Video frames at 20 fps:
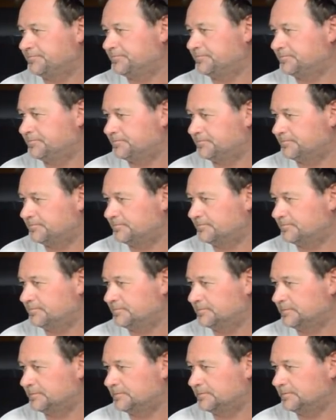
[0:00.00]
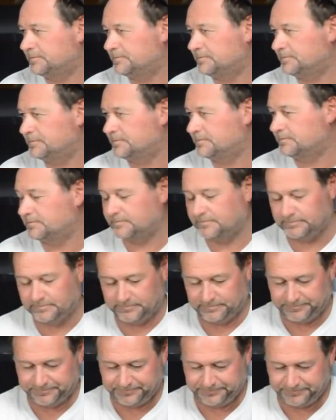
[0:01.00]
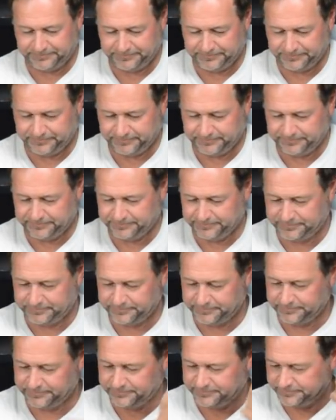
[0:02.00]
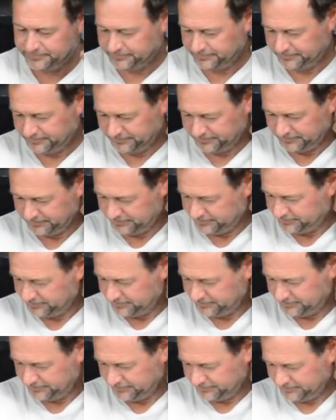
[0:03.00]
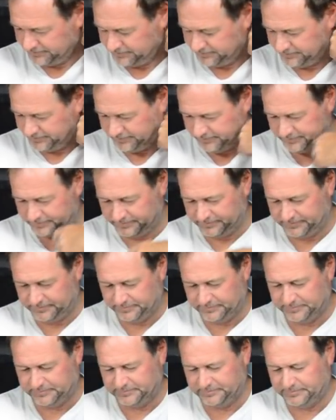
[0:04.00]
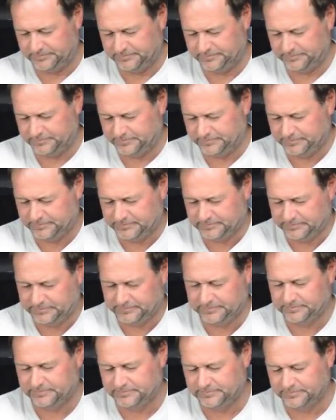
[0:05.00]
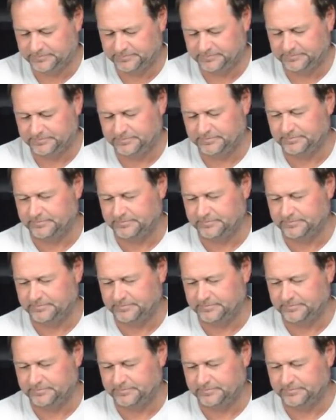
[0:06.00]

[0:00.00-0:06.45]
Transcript: No words are spoken by the person on screen.